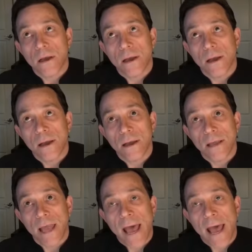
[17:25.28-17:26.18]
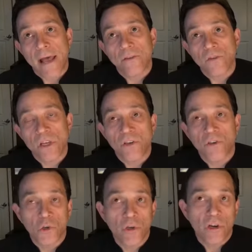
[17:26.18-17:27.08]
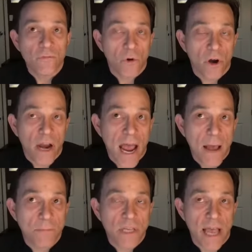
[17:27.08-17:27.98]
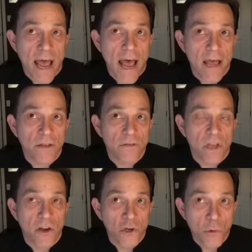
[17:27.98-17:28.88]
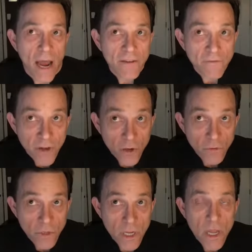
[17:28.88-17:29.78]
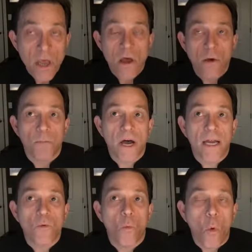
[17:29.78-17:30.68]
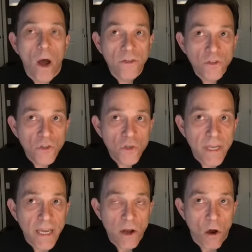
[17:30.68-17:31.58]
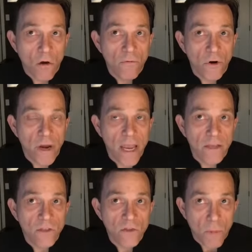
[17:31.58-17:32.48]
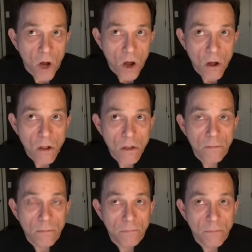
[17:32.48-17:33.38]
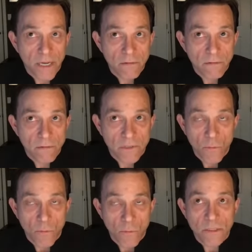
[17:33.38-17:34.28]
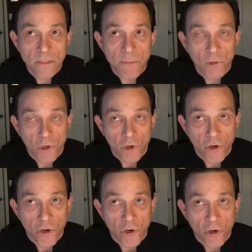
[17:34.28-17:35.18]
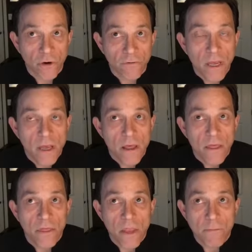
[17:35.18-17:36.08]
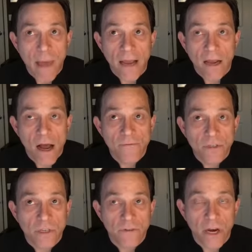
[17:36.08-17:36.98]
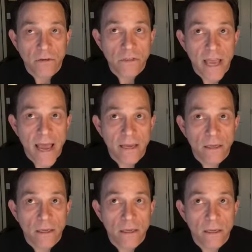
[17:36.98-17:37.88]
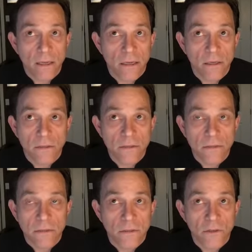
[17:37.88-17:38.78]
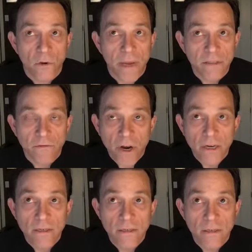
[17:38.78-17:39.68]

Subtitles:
as intuitive perhaps as a new iPhone, but once you get over a small but somewhat steep learning curve, the back office of CareStack is your best friend.